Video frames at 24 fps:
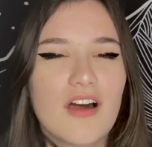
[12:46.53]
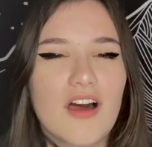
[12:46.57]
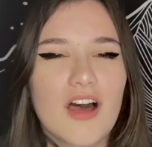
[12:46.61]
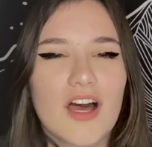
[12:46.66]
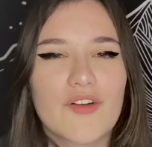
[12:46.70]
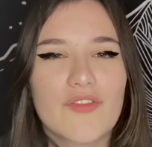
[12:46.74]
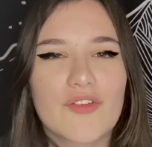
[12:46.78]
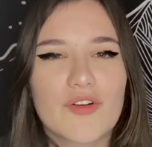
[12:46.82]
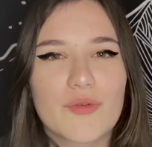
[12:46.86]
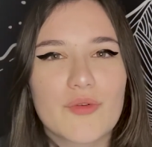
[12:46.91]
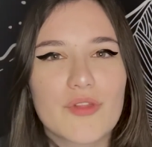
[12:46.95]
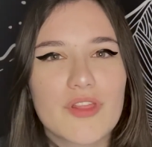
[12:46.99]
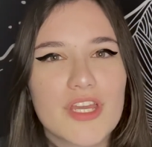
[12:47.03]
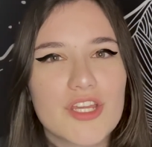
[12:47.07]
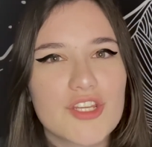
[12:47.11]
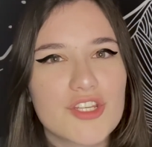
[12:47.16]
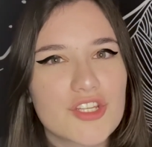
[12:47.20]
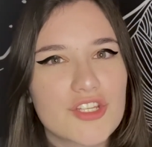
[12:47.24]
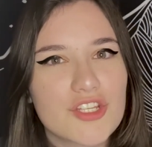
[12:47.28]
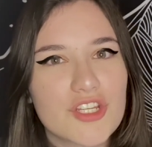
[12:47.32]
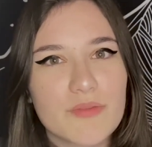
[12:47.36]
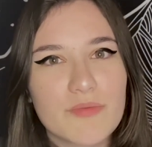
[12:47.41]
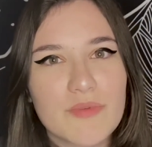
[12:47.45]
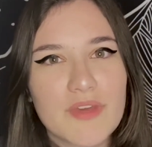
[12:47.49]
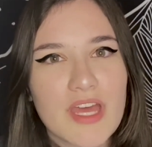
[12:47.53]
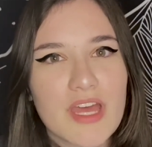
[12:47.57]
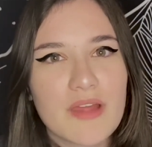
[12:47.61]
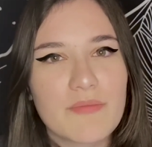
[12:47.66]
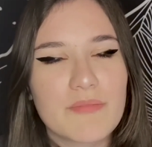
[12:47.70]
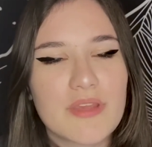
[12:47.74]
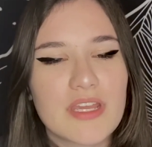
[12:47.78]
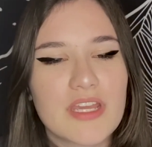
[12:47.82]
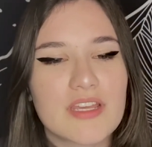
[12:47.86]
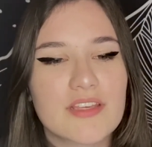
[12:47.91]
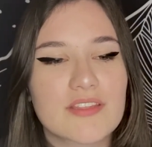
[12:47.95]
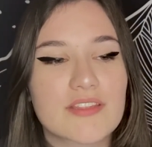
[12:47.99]
of a relationship
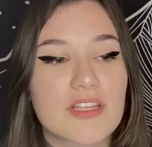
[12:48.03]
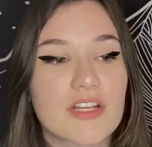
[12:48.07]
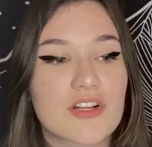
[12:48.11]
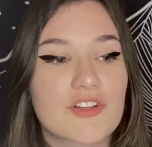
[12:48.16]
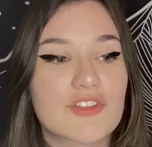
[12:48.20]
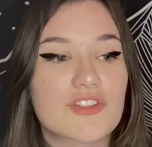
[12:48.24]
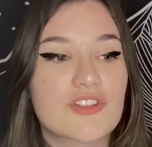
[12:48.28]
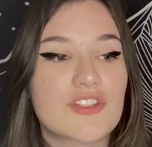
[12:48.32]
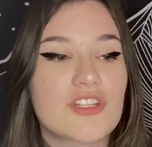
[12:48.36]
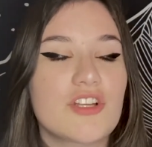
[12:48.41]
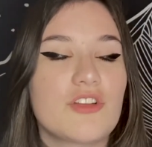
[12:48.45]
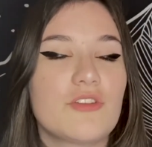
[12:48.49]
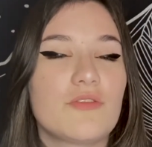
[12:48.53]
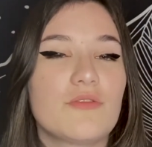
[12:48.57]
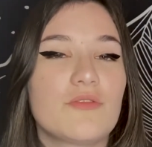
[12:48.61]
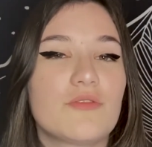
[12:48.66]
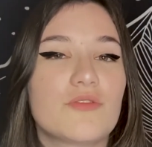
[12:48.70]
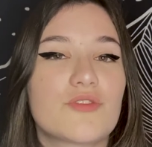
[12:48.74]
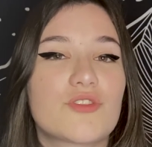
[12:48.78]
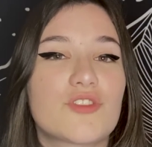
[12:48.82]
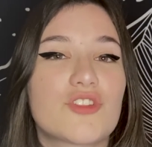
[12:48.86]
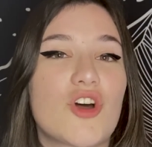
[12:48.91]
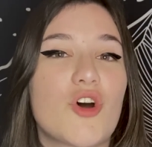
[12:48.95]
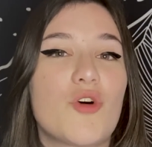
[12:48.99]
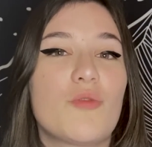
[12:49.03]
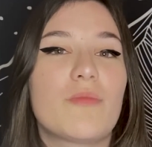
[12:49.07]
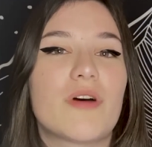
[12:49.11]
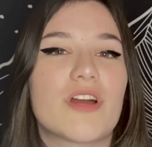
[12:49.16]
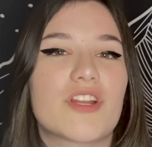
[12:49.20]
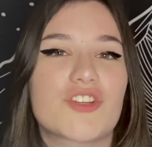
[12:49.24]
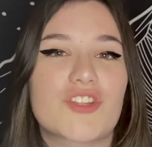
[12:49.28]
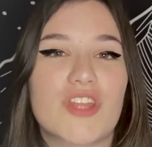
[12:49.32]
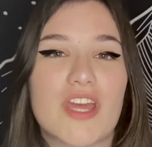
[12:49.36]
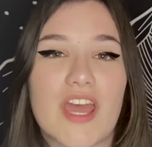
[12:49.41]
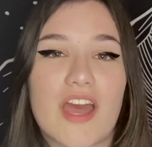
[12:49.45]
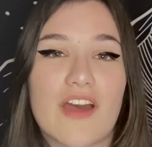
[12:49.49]
yet, because there's still so
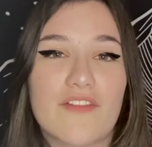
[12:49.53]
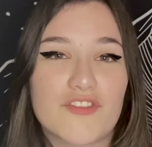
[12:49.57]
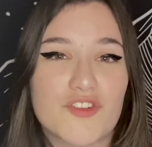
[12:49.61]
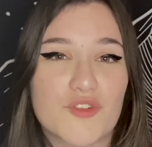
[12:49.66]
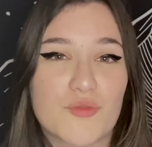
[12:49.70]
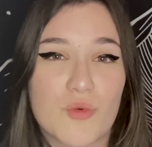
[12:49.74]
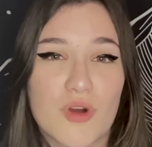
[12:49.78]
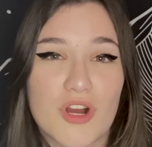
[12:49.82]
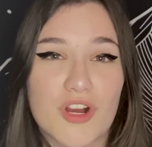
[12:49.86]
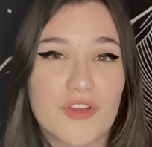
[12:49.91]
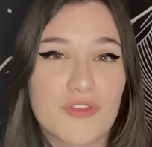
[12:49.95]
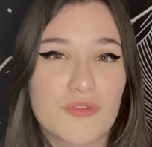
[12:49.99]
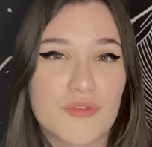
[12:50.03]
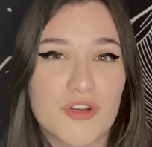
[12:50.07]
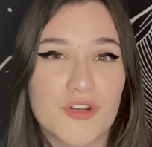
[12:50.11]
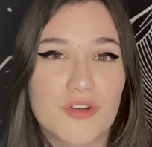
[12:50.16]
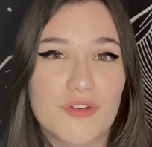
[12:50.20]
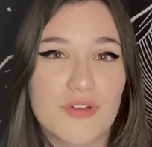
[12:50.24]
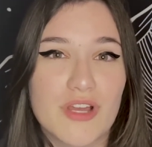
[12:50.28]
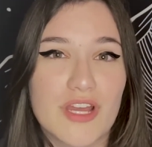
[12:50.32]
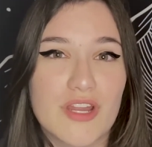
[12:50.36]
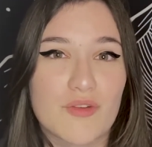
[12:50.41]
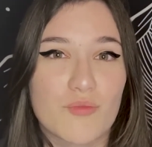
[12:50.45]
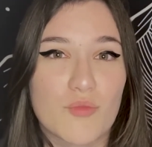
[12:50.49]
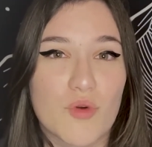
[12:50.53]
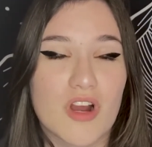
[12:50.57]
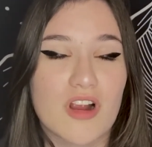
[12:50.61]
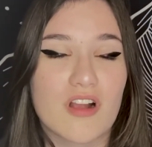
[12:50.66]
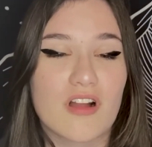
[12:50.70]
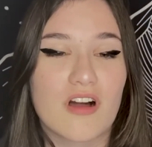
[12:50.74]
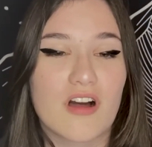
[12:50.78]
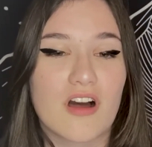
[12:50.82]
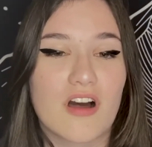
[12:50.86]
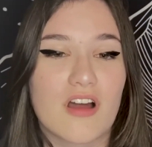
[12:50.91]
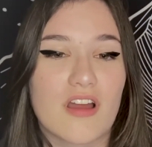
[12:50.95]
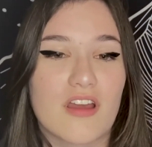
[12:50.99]
much they have to work through and
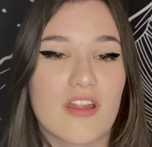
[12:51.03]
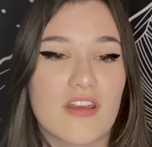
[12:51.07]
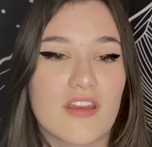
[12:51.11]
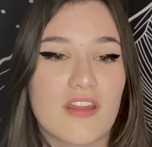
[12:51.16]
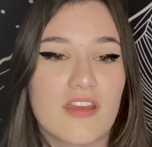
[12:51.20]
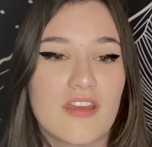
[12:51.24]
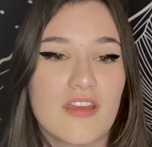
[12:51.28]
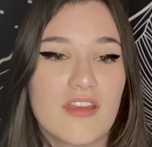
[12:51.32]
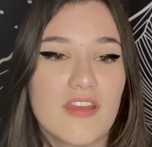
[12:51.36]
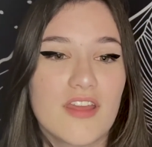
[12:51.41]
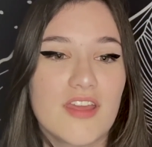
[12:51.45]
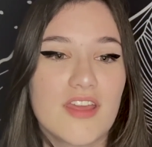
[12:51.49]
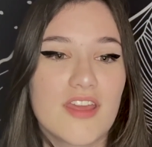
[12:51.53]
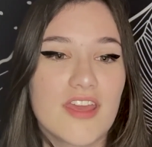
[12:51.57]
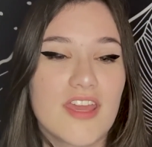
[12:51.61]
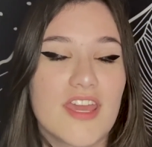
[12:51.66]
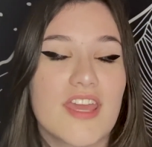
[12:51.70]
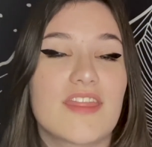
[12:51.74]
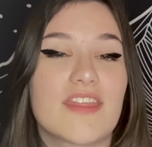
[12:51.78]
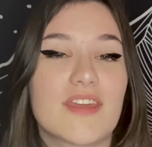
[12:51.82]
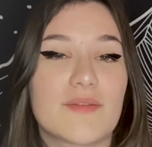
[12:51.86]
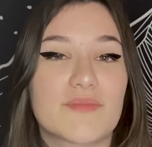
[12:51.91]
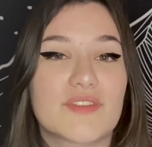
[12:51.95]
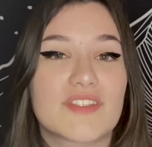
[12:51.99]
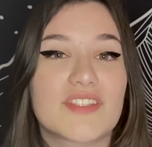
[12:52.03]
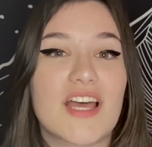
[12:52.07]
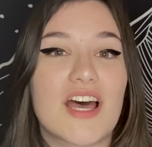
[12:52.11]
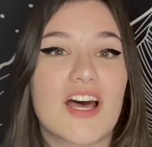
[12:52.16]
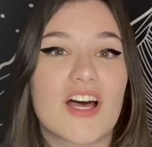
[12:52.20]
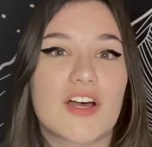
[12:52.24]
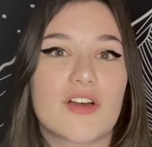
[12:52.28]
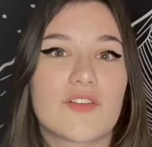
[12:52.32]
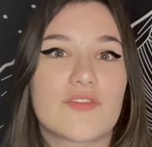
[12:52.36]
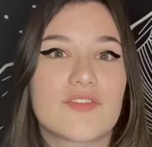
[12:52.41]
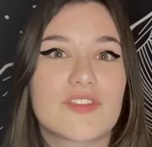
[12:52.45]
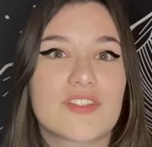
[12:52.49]
work on in
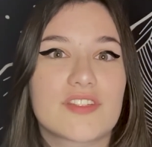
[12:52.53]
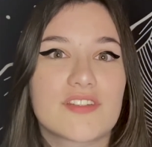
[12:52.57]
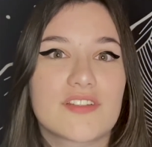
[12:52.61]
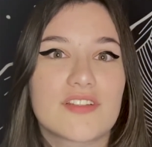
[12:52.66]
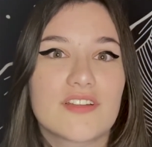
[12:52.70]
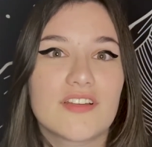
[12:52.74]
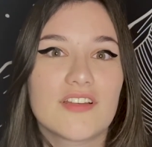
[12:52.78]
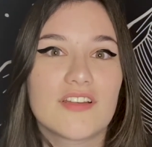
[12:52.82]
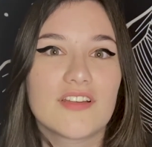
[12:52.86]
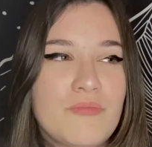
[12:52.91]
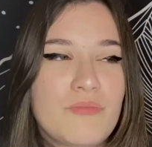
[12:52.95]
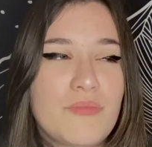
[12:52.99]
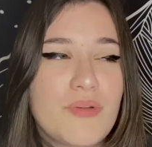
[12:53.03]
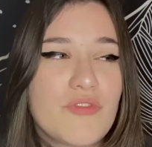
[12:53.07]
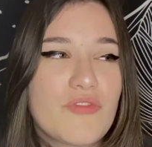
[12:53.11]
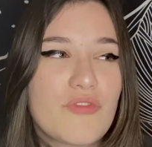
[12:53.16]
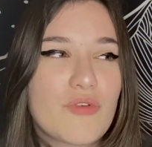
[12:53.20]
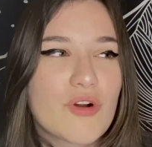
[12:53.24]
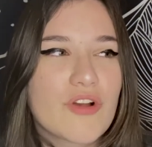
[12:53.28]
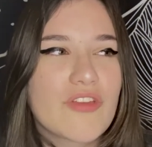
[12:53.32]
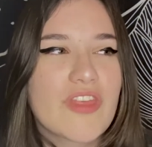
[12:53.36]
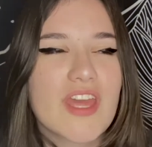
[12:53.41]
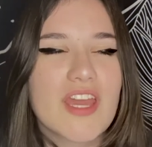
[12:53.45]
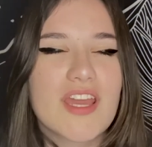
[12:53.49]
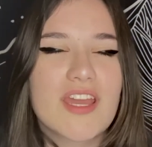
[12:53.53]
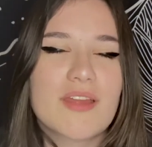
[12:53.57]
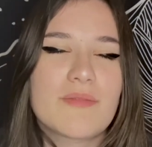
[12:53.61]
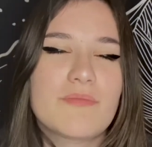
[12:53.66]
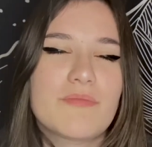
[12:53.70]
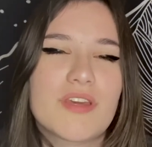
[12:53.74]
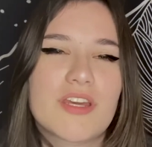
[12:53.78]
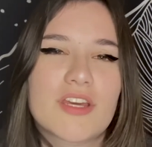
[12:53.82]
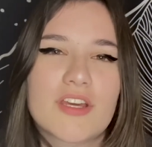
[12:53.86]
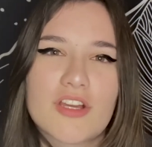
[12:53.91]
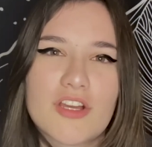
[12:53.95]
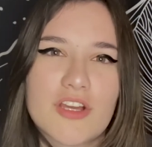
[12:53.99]
themselves before they can
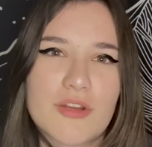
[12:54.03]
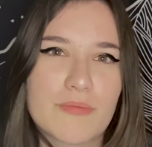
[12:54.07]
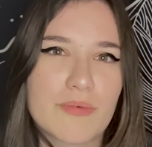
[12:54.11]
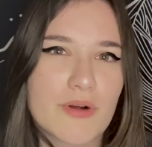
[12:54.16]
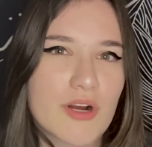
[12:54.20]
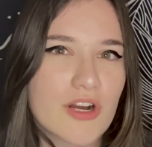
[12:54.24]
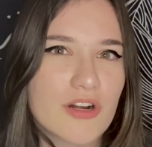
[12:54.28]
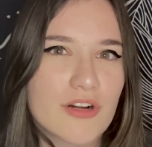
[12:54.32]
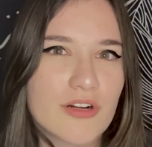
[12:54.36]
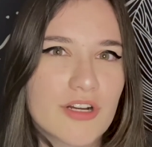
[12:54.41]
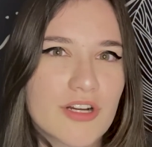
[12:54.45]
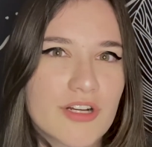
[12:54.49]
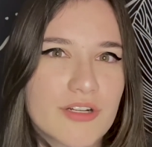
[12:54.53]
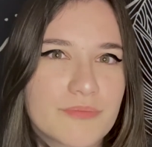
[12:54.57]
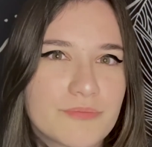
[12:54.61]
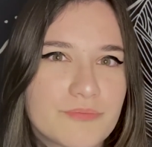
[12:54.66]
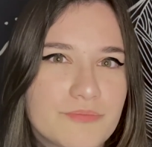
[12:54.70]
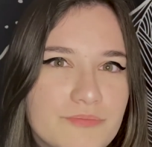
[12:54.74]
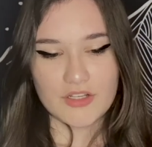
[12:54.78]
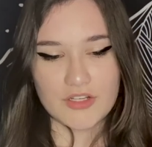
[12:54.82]
be a good partner.